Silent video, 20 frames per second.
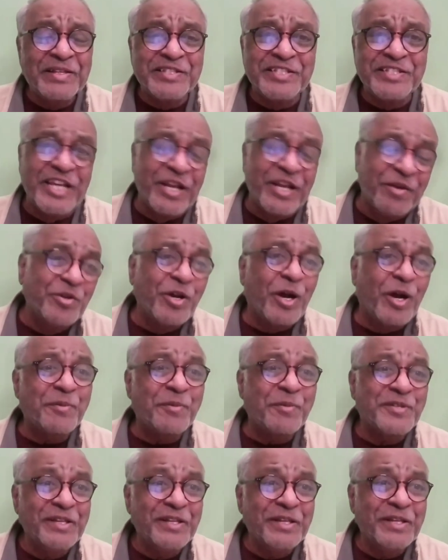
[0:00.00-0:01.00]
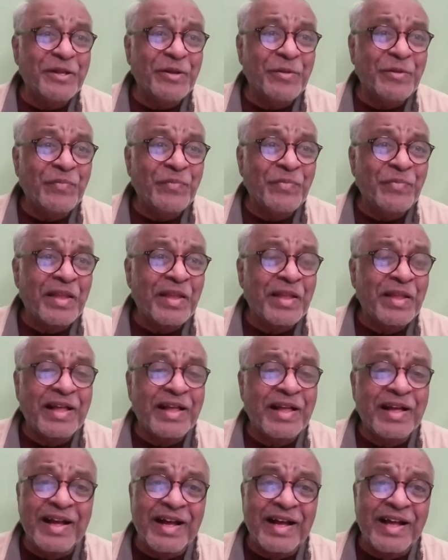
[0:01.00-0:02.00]
Steve Jobs,
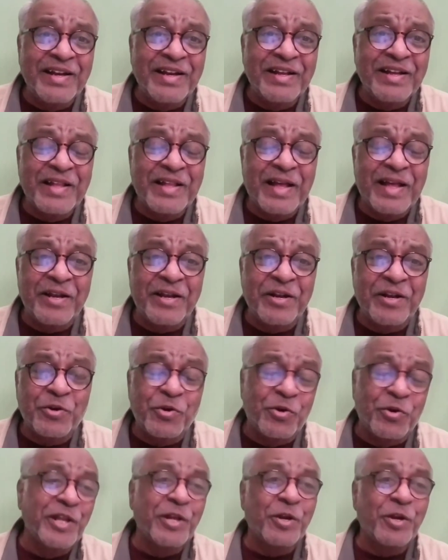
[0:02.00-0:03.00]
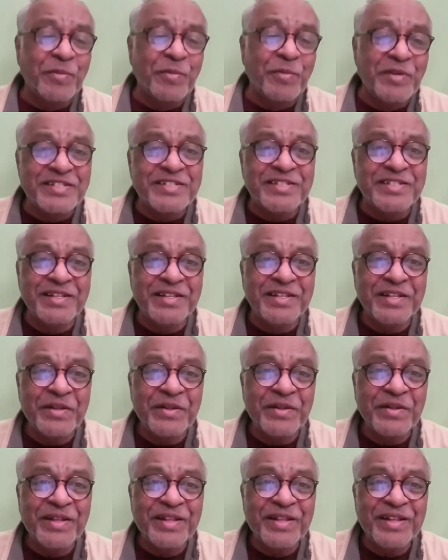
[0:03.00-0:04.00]
and that Tony Robbins?
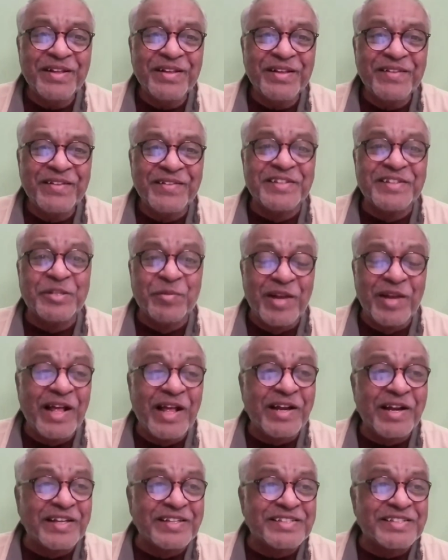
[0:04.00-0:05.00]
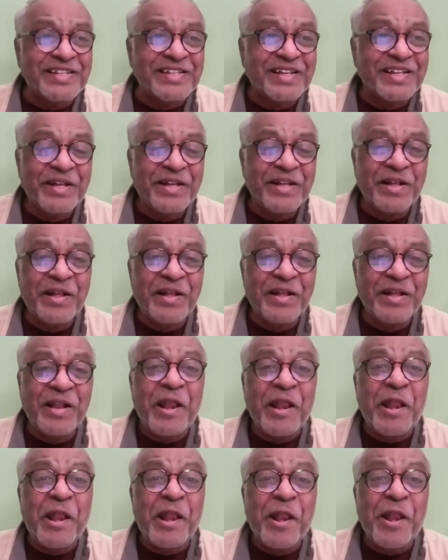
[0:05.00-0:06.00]
The similarities,
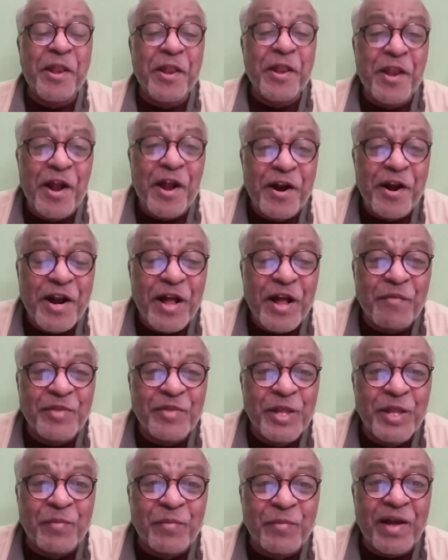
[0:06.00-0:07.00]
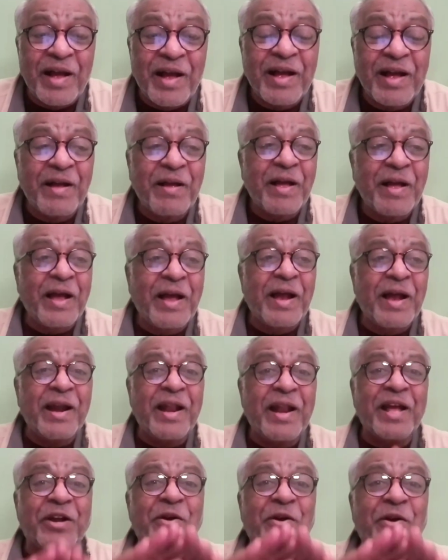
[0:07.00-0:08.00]
none of them had
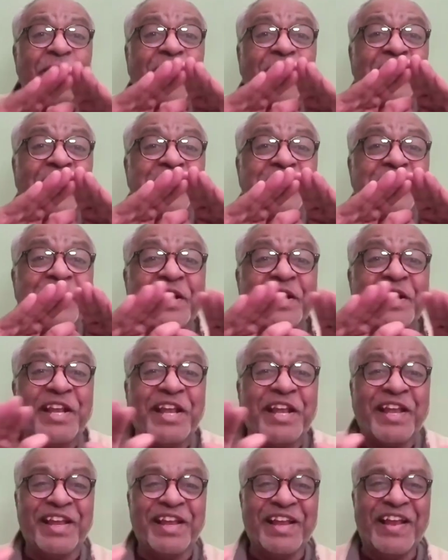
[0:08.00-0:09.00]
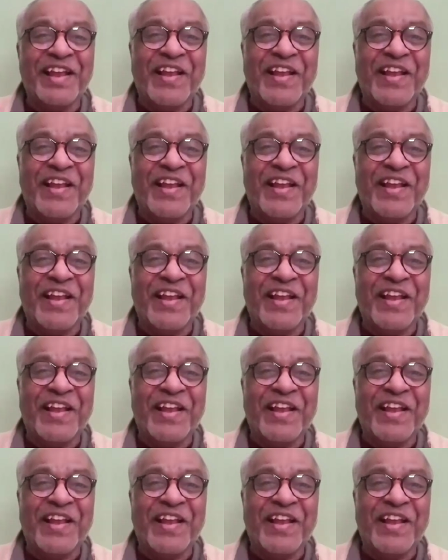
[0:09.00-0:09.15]
a college degree.